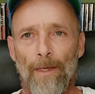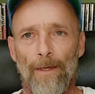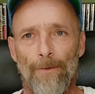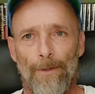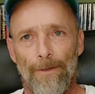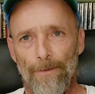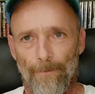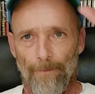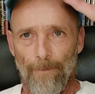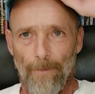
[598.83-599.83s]
Anyways,
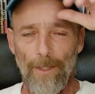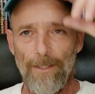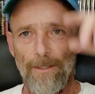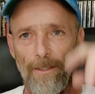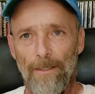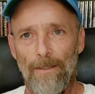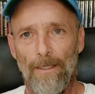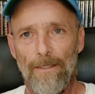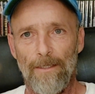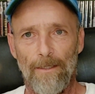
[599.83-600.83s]
So
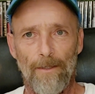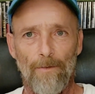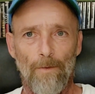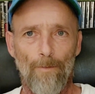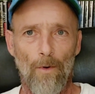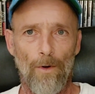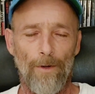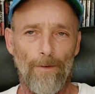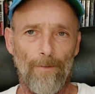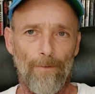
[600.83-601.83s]
that's the
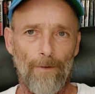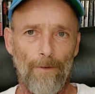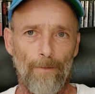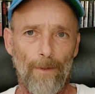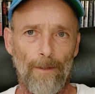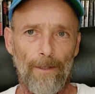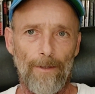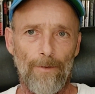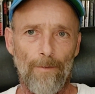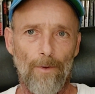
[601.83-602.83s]
report for my
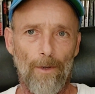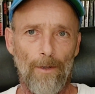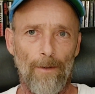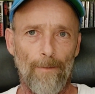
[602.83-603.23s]
latest report